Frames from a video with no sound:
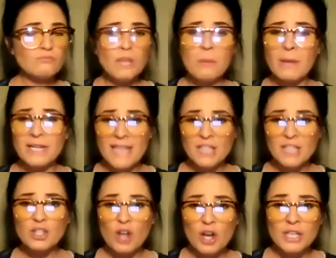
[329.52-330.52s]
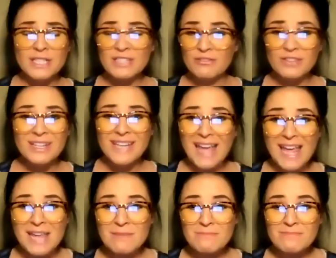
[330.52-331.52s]
My dad took on a different
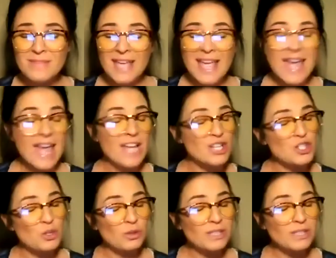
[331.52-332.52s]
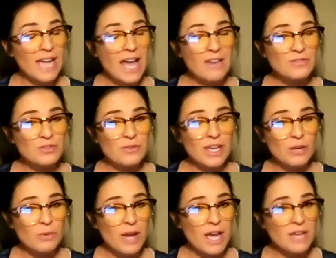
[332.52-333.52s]
name, and shortly after they
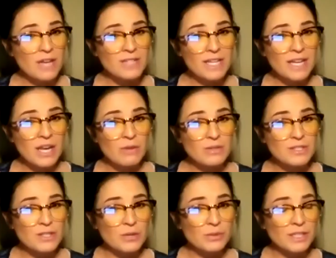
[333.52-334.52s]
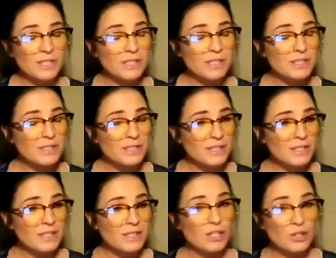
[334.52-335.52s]
arrived in Arizona,
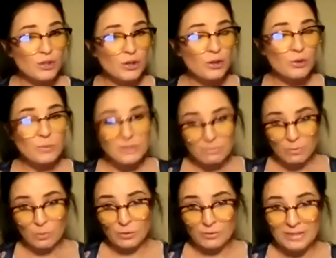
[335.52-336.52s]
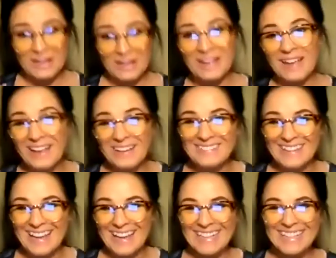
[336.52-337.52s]
your girl was born.
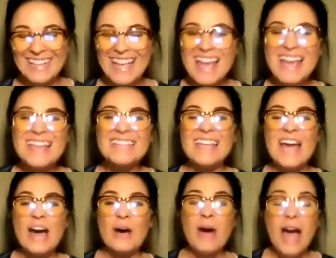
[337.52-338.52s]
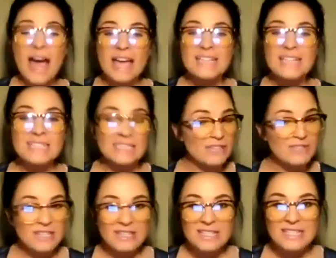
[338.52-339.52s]
Okay. Now, I lived
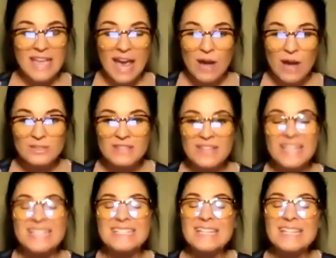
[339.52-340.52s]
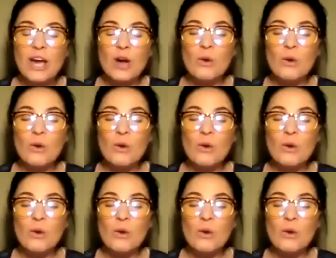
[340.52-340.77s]
in this house that is now